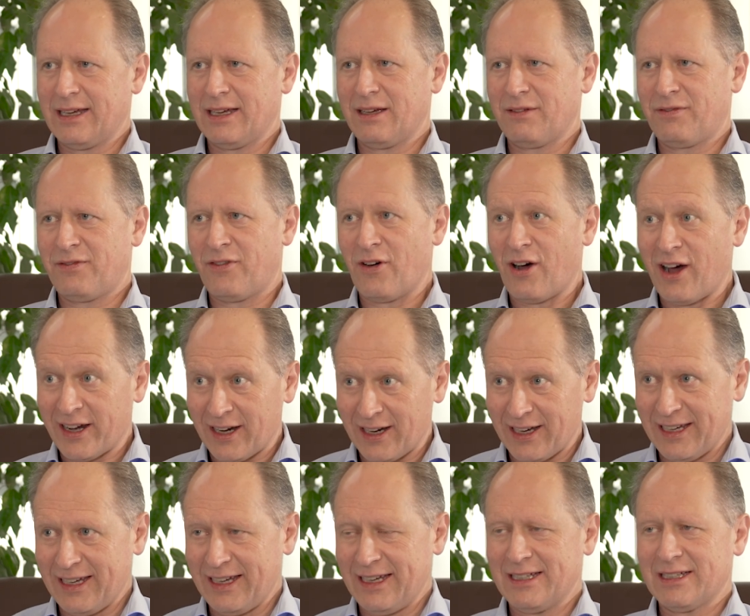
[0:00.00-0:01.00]

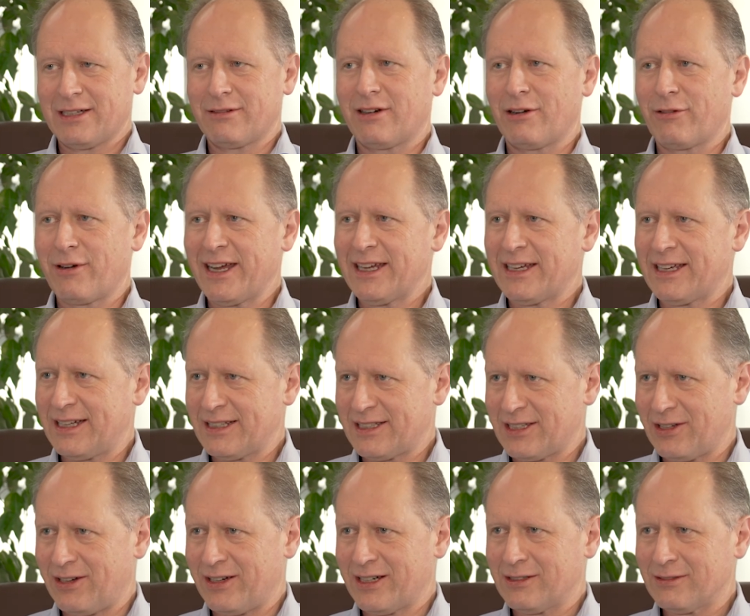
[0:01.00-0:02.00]
finally enter a rate cut
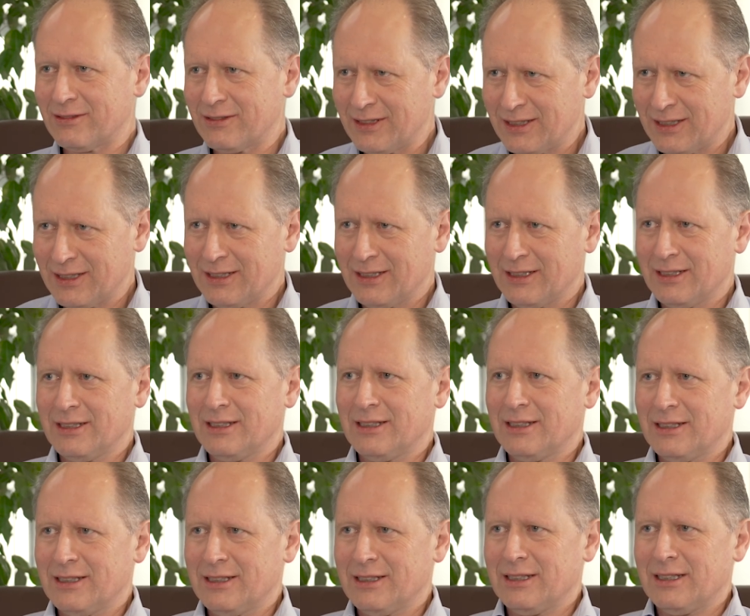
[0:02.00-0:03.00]
cycle.
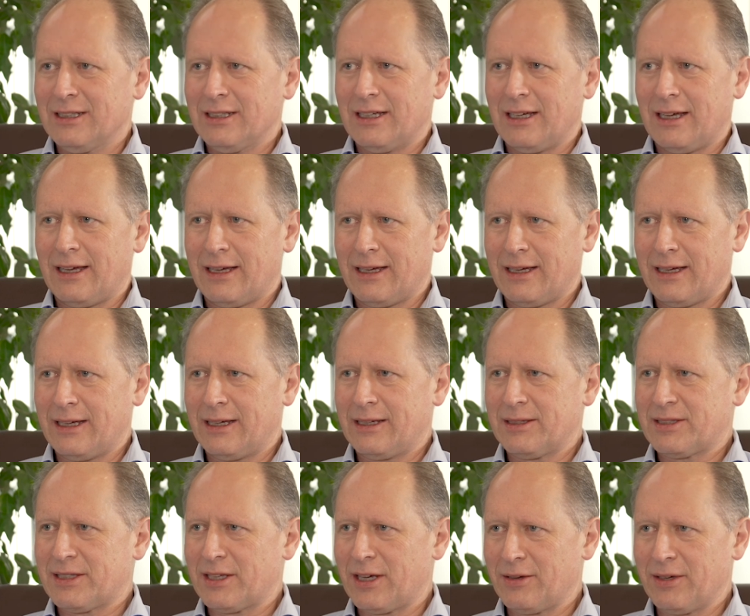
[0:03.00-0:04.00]

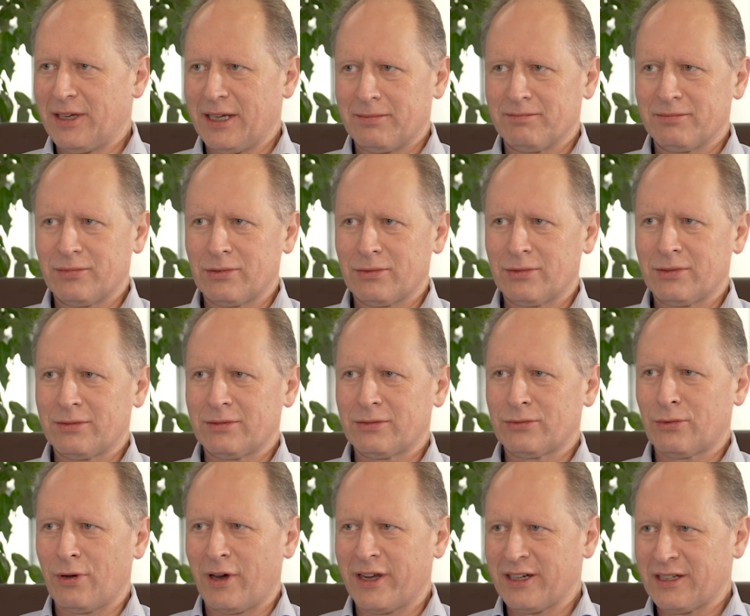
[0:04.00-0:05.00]

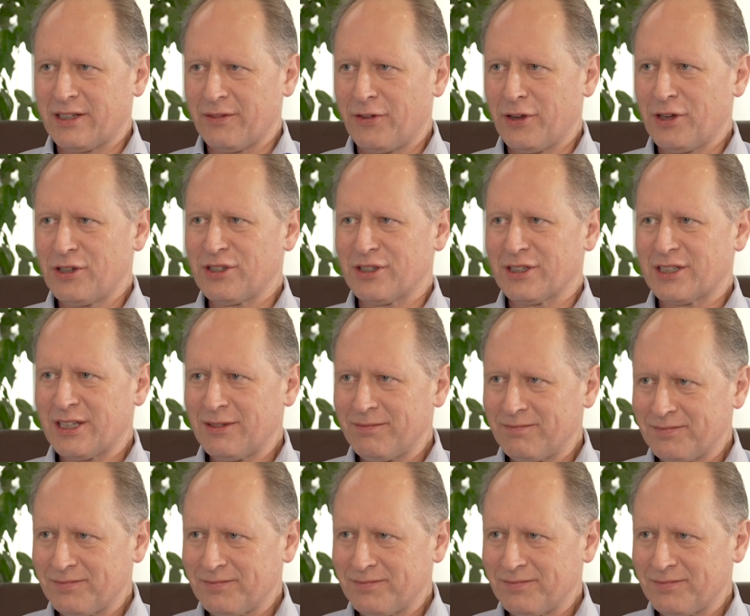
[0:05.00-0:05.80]
Quite a divergence.